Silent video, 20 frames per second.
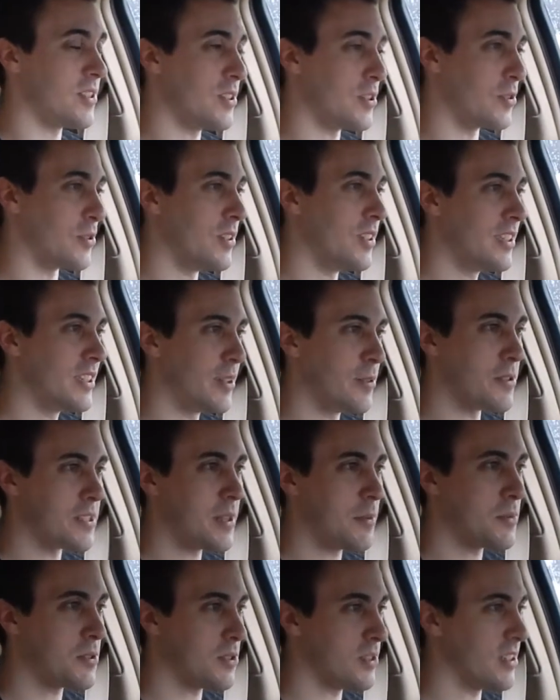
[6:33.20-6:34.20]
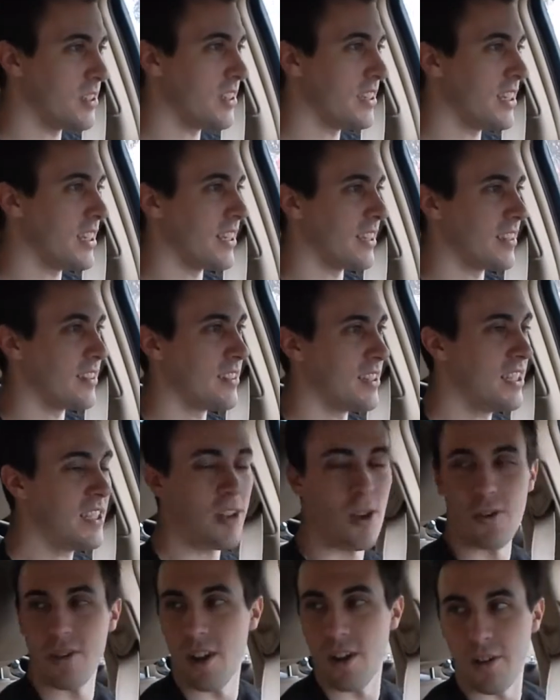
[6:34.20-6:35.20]
too. There was some sort of like thing
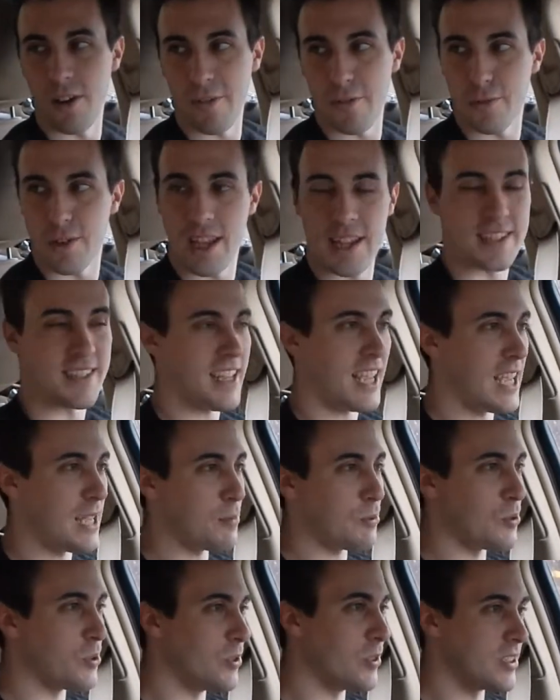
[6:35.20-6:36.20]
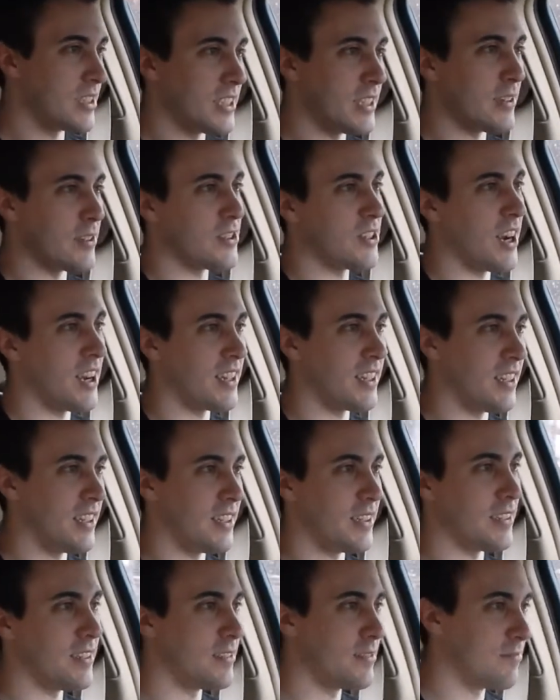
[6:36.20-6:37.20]
going on. Everyone had tables and they were trying
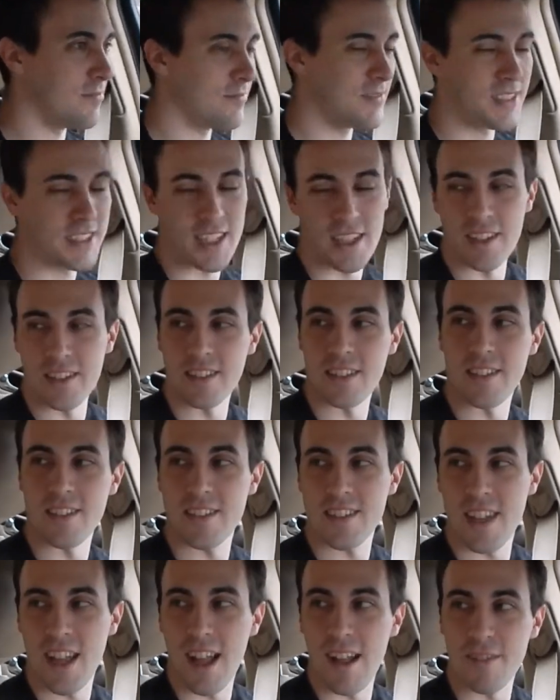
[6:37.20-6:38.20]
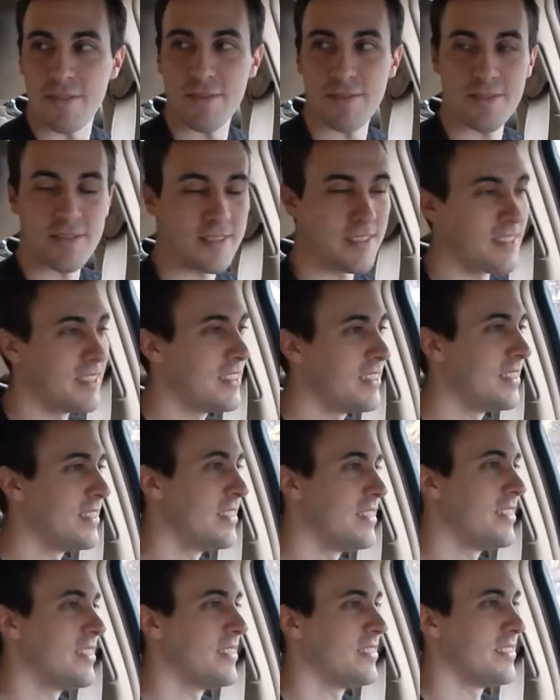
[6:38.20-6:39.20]
to sell all these stuff. Yeah,
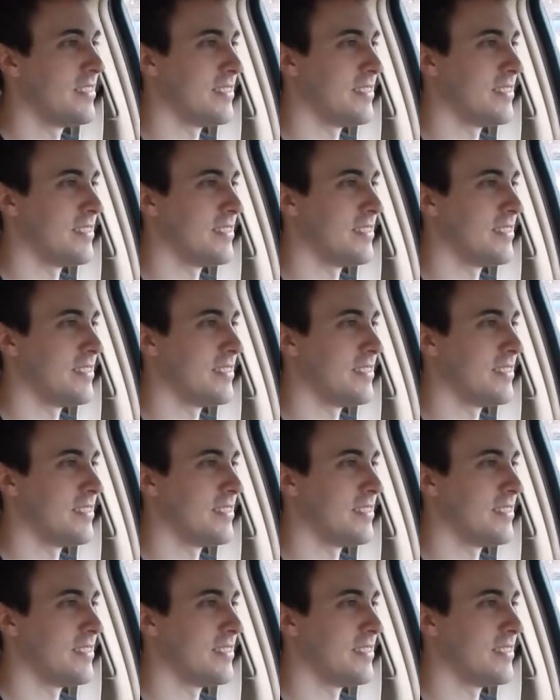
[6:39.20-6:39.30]
that was